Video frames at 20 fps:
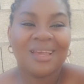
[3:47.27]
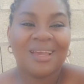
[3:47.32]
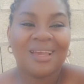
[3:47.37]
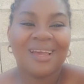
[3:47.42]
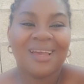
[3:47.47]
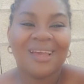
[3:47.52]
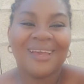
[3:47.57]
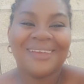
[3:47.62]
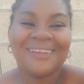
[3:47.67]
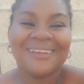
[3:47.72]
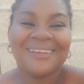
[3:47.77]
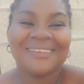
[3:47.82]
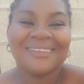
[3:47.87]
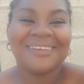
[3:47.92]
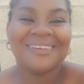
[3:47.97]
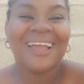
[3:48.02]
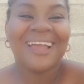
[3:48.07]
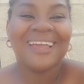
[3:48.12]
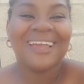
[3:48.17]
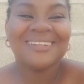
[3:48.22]

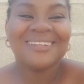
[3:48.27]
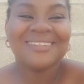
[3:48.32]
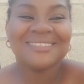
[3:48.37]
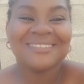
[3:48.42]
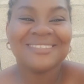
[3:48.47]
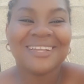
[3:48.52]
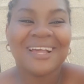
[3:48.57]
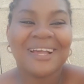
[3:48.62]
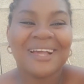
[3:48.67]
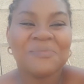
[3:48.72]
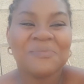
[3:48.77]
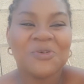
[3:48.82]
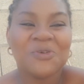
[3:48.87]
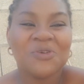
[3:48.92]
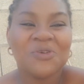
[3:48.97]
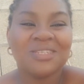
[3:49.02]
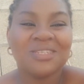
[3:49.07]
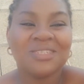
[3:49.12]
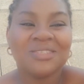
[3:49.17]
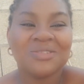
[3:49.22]
guys, I'm
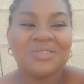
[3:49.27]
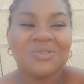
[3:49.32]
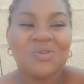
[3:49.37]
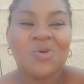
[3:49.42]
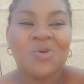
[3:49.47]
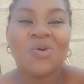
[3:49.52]
going to